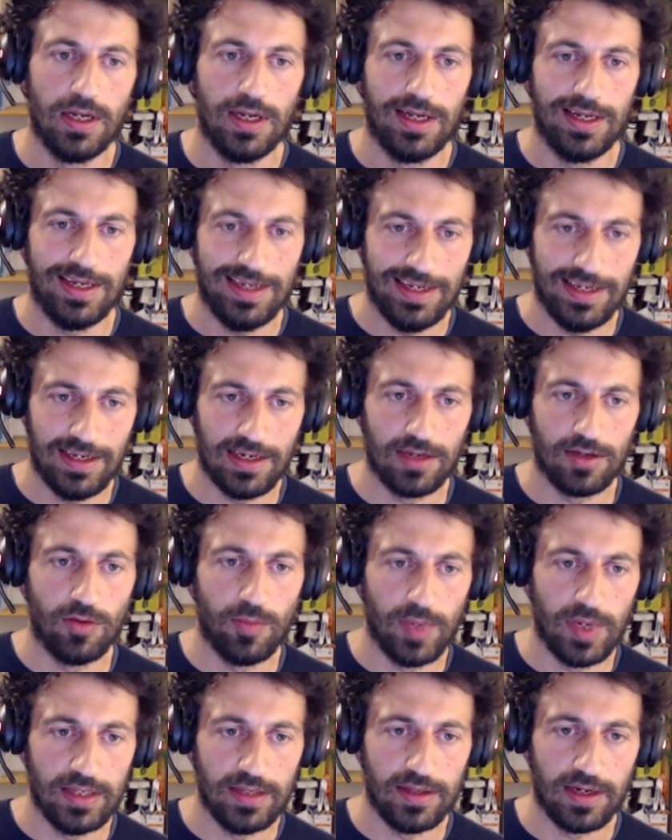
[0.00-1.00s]
in a
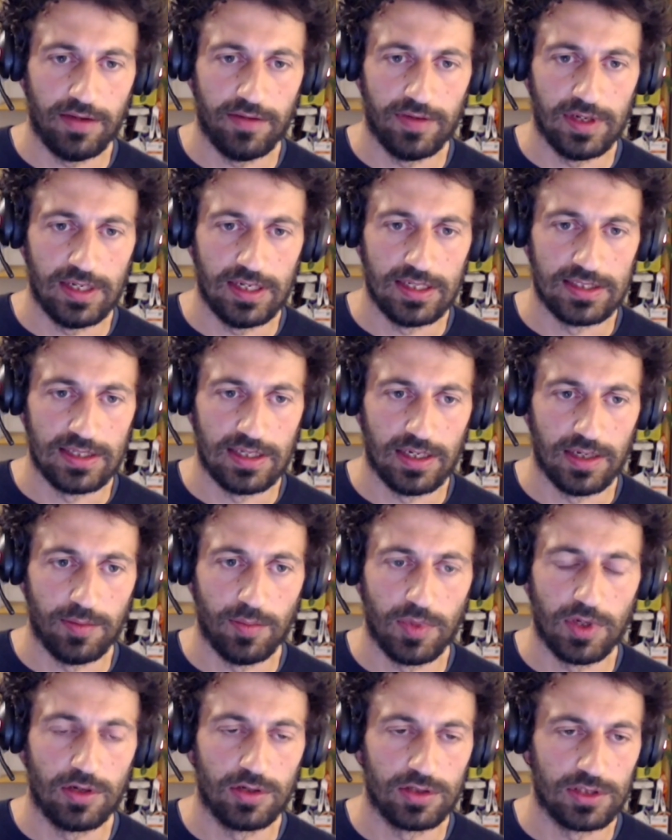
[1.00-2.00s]
domain-driven design,
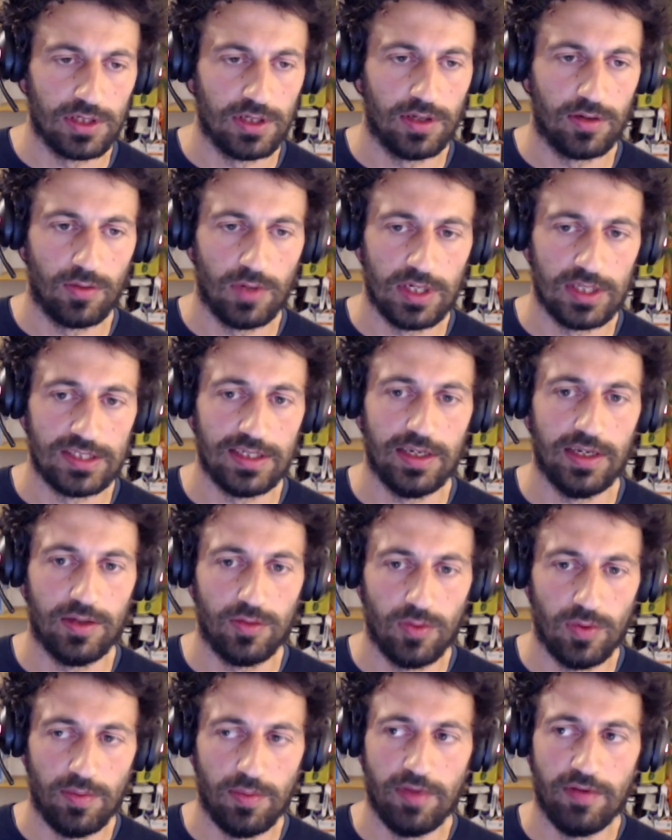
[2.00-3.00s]
because otherwise
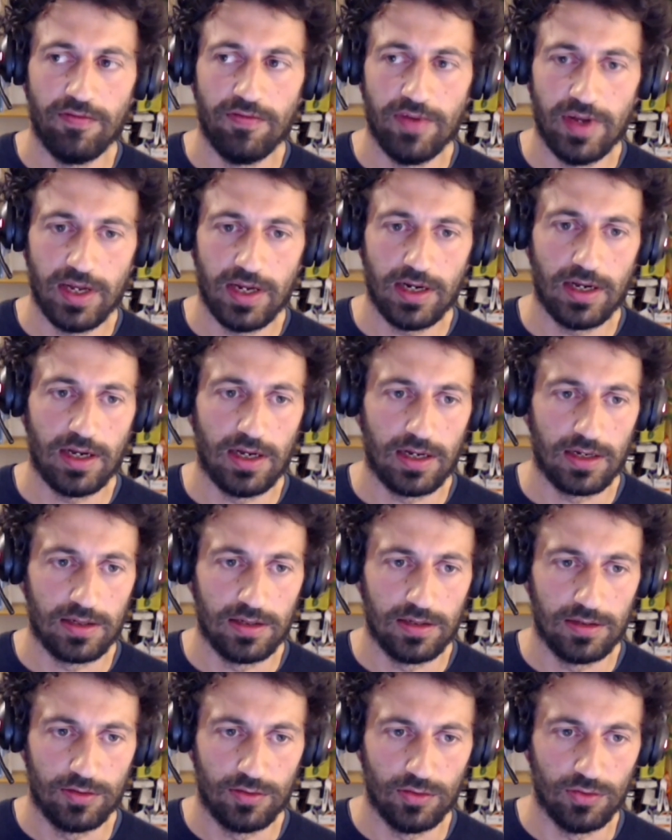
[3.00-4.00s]
it will be very
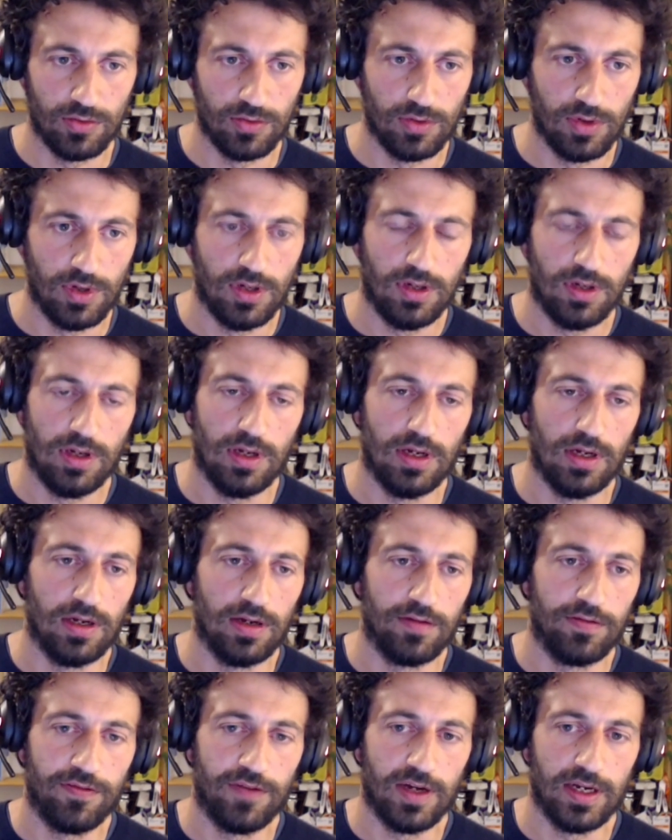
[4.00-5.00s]
hard to
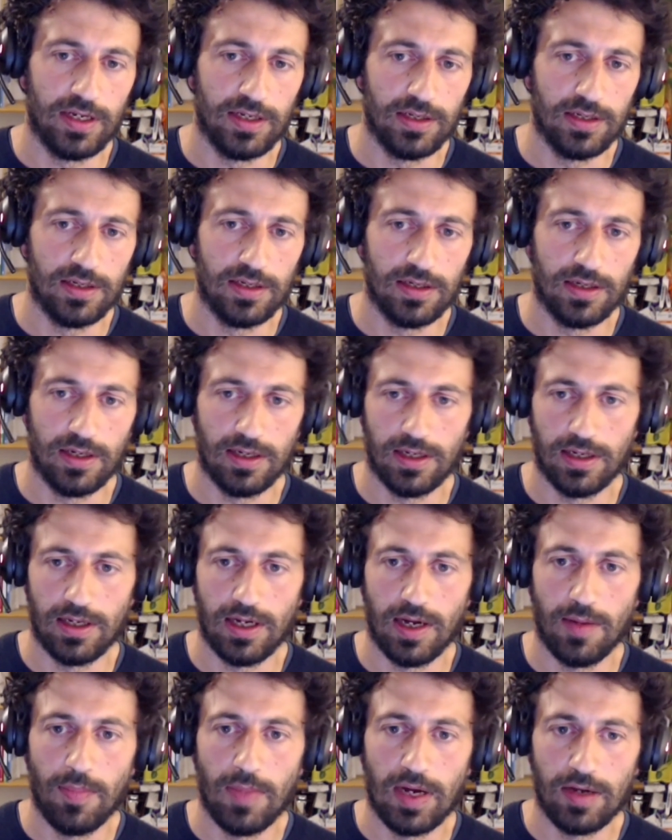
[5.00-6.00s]
find
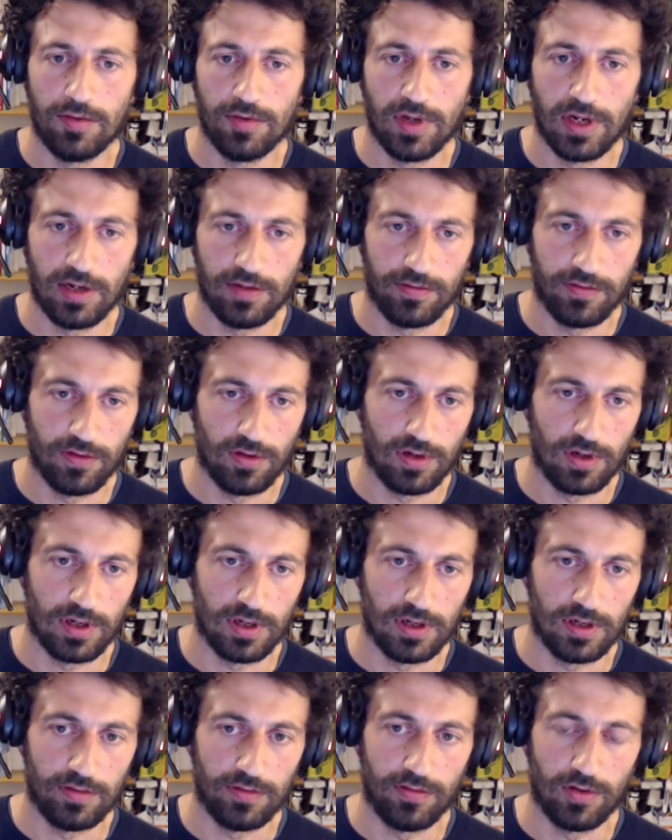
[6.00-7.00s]
a boundary
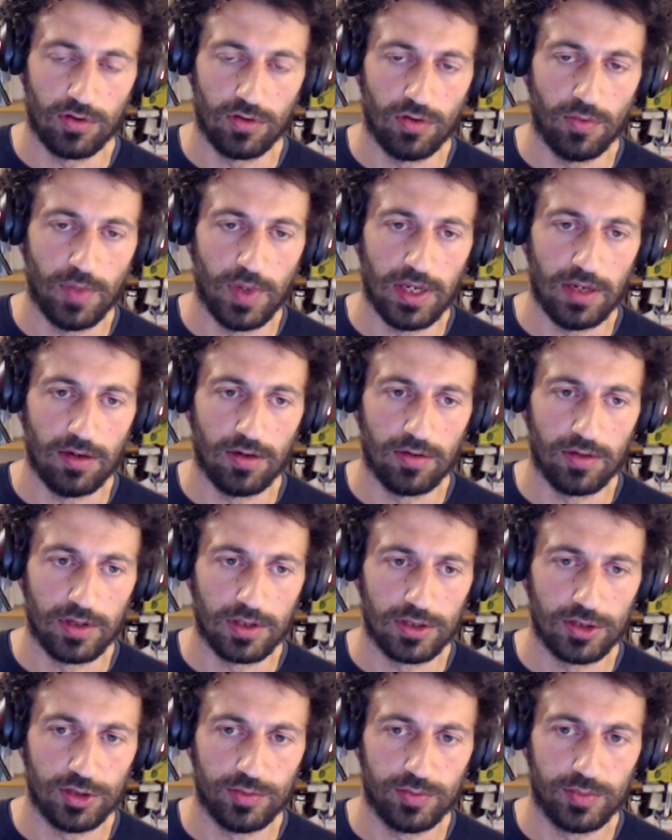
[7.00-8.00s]
for domain
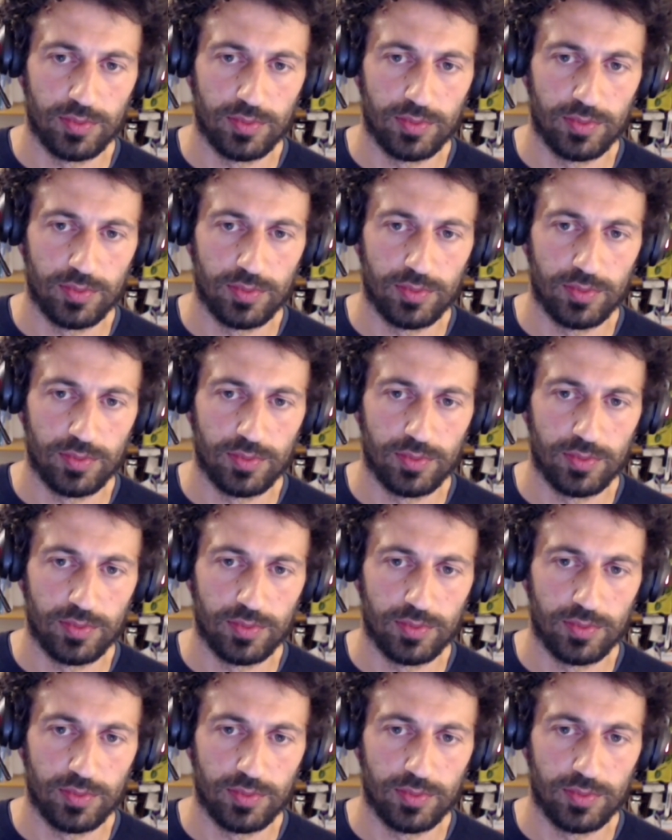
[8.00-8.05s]
ownership.